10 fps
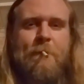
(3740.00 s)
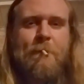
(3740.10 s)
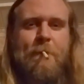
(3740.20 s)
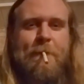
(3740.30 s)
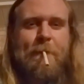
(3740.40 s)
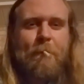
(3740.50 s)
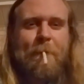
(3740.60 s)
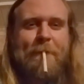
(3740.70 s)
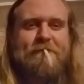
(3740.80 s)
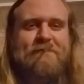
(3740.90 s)
Who the hell?
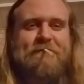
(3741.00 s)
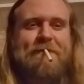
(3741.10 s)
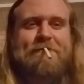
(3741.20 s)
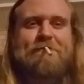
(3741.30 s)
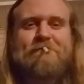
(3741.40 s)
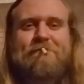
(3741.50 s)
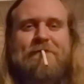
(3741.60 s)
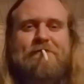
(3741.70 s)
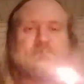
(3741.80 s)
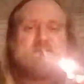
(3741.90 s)
Why is Thanos
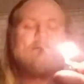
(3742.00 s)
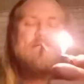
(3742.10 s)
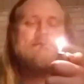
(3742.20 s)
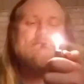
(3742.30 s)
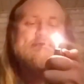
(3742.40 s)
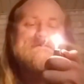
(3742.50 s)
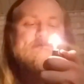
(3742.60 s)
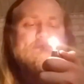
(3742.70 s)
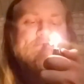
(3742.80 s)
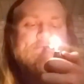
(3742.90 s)
writing me? Get out of here,
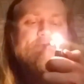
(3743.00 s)
Thanos.